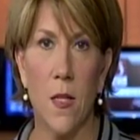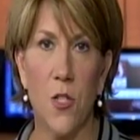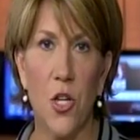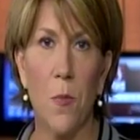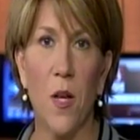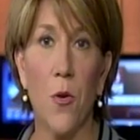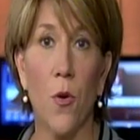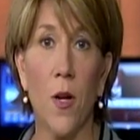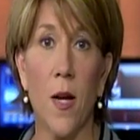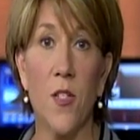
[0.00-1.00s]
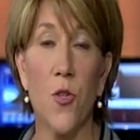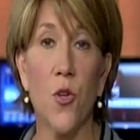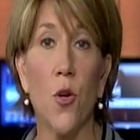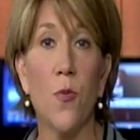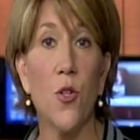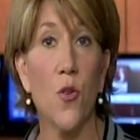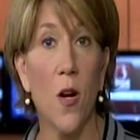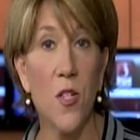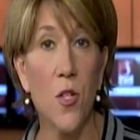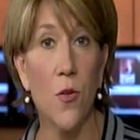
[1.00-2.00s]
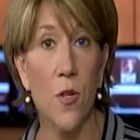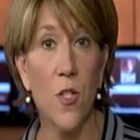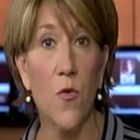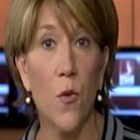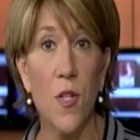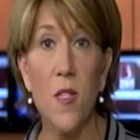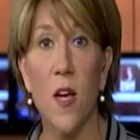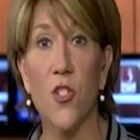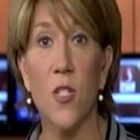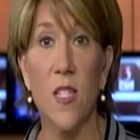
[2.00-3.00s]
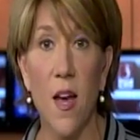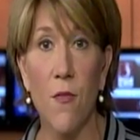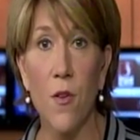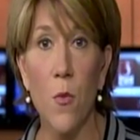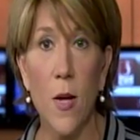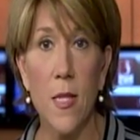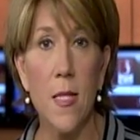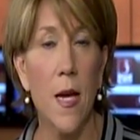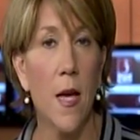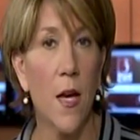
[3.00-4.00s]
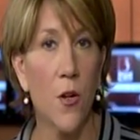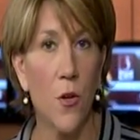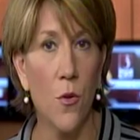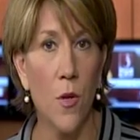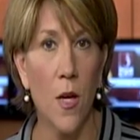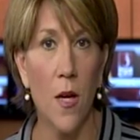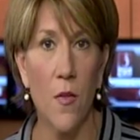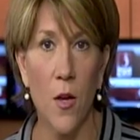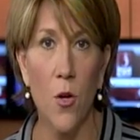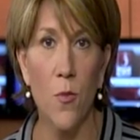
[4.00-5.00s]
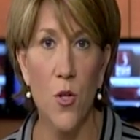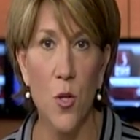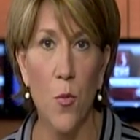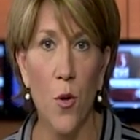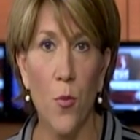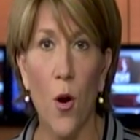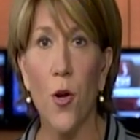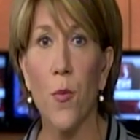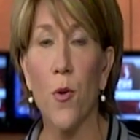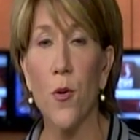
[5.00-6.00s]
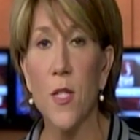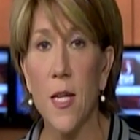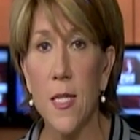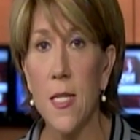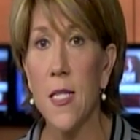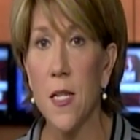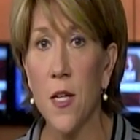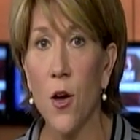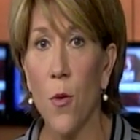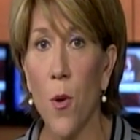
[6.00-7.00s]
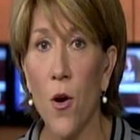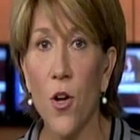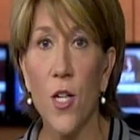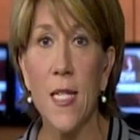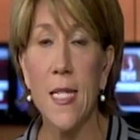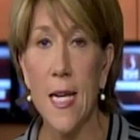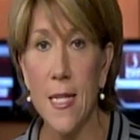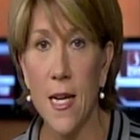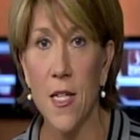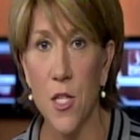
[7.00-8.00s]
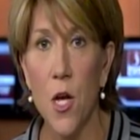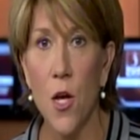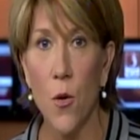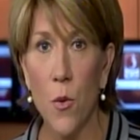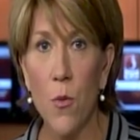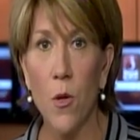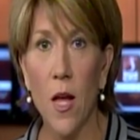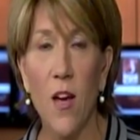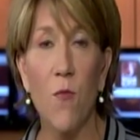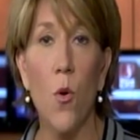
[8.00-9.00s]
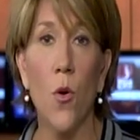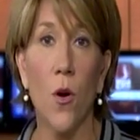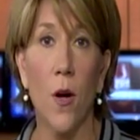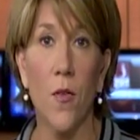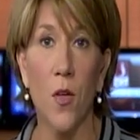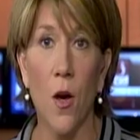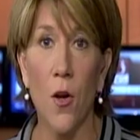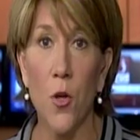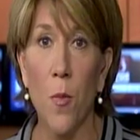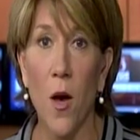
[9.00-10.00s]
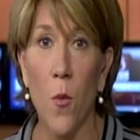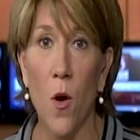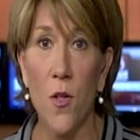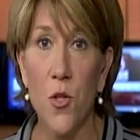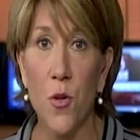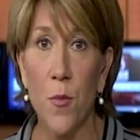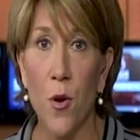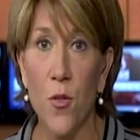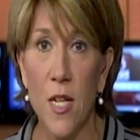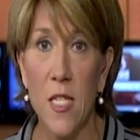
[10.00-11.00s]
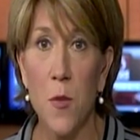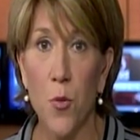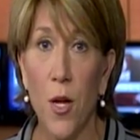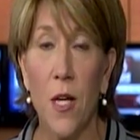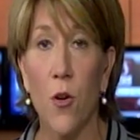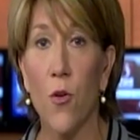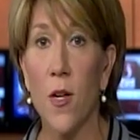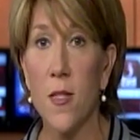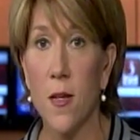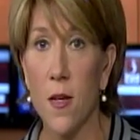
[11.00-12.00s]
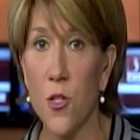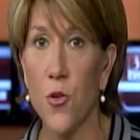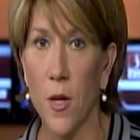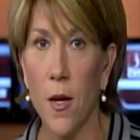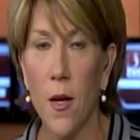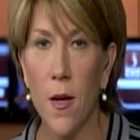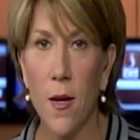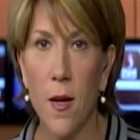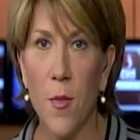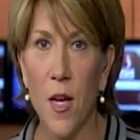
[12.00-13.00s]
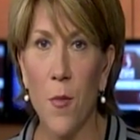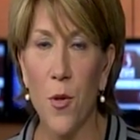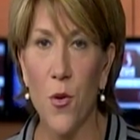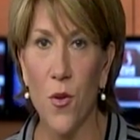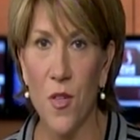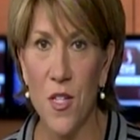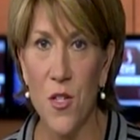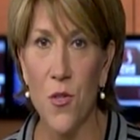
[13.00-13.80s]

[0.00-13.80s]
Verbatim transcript: The Champlain organizers hope to draw students for discussions every Wednesday at noon, and they hope to support broader protests in City Hall Park on Sundays. We will have more on the Occupy Wall Street protests spreading across the country coming up in Northeast